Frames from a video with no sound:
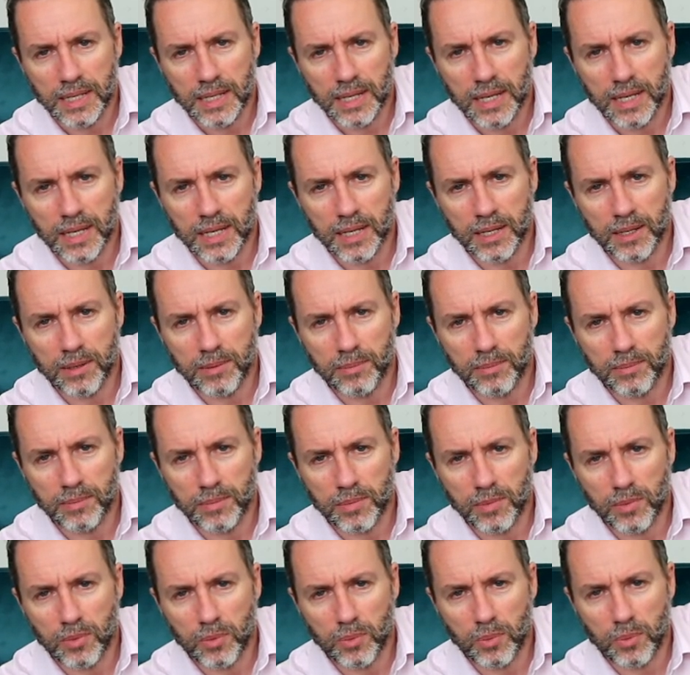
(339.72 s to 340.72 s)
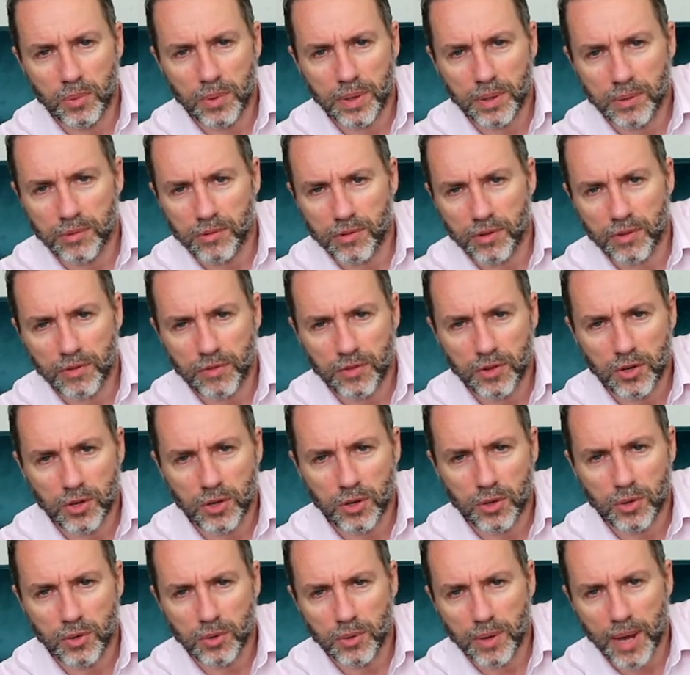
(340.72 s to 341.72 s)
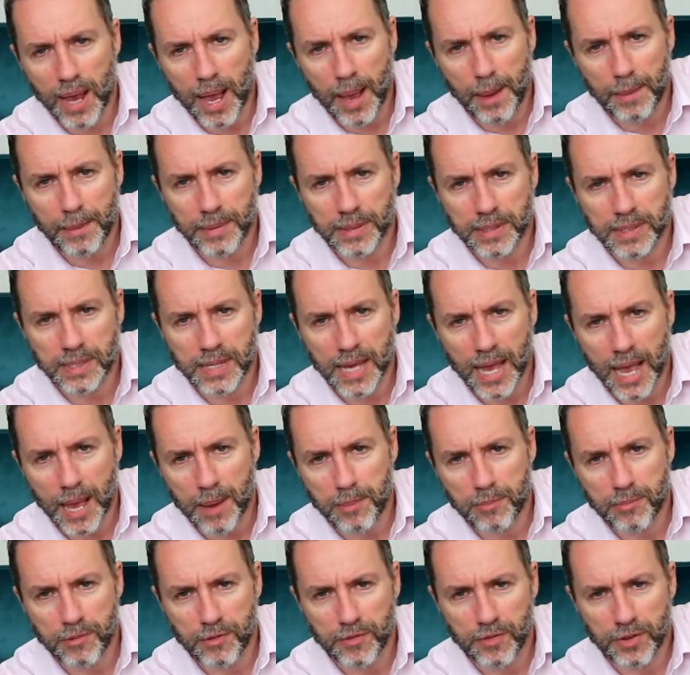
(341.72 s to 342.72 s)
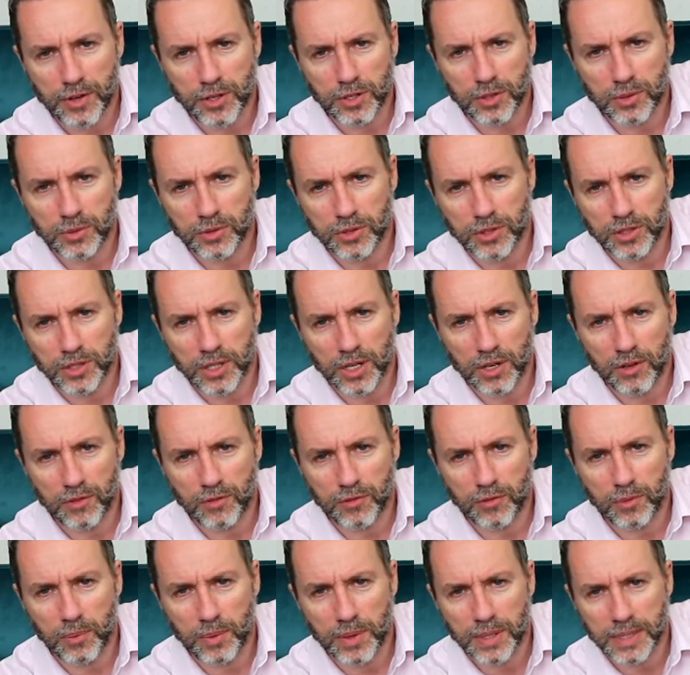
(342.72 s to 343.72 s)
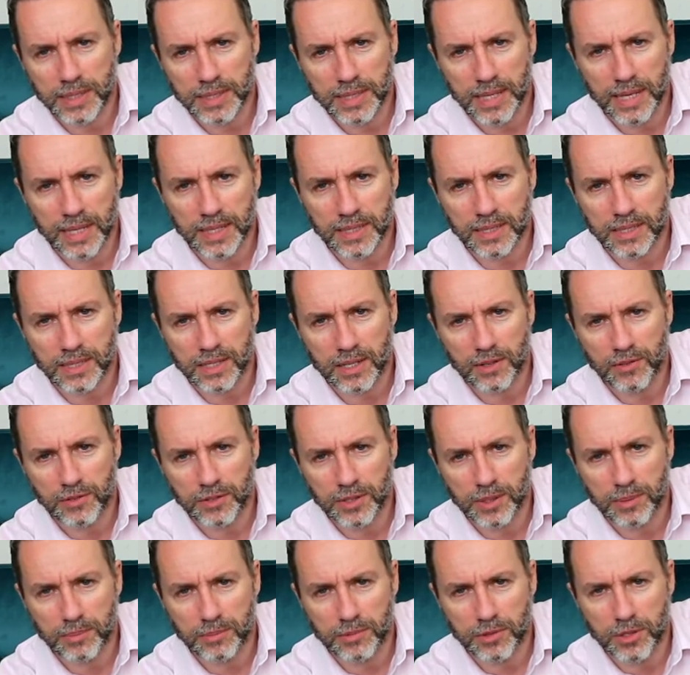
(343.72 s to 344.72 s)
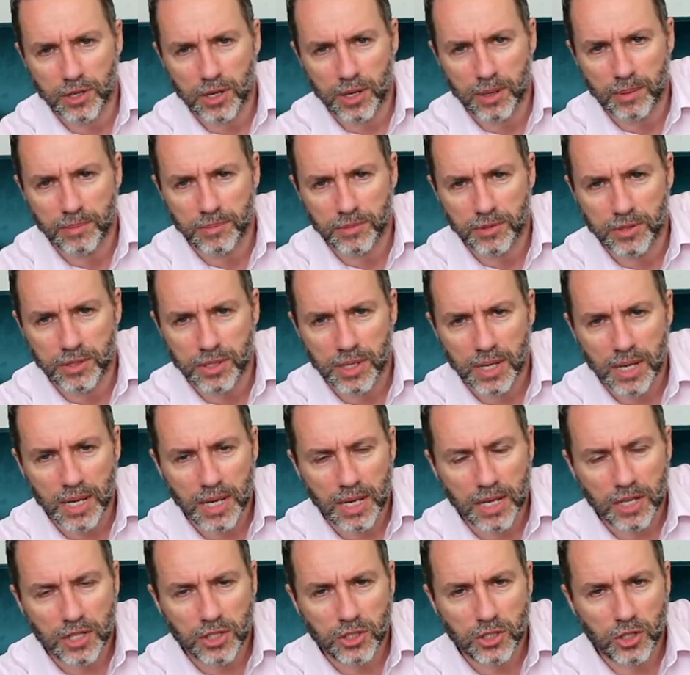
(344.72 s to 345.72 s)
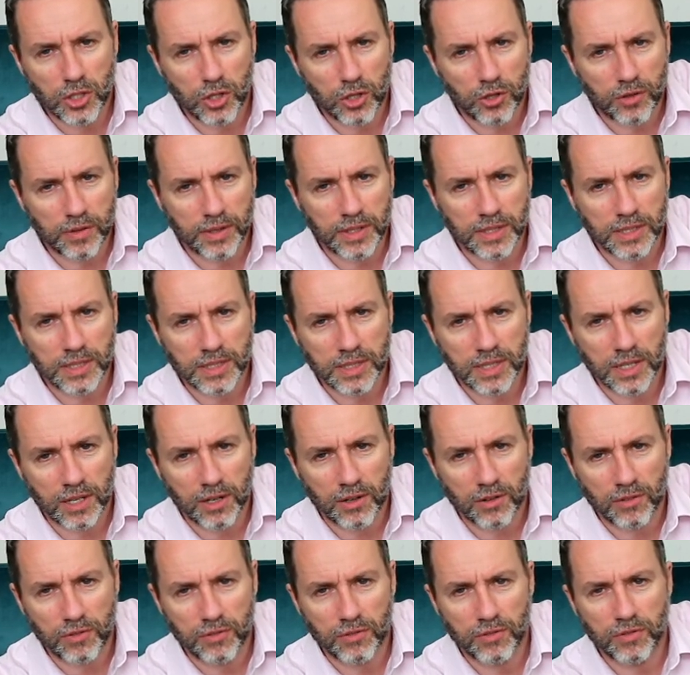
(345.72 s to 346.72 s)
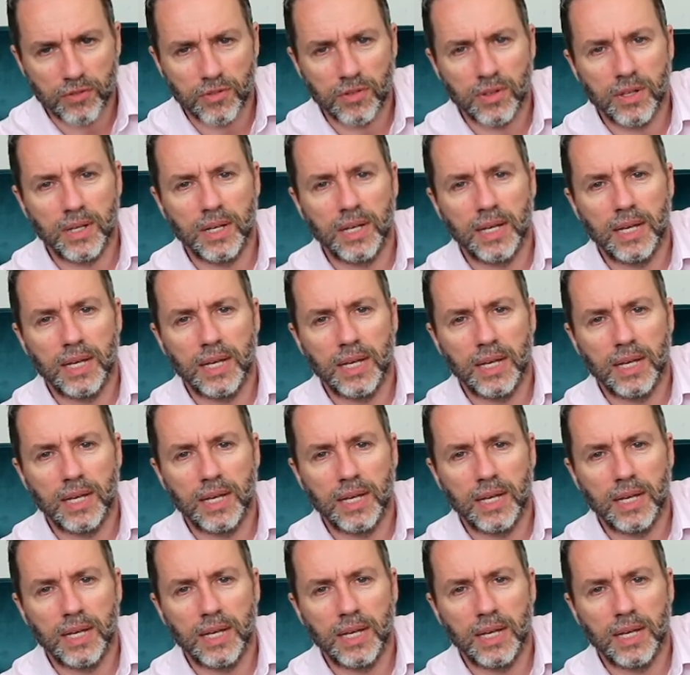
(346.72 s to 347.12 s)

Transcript: we review amateur and professional stuff, West End stuff sometimes, touring stuff,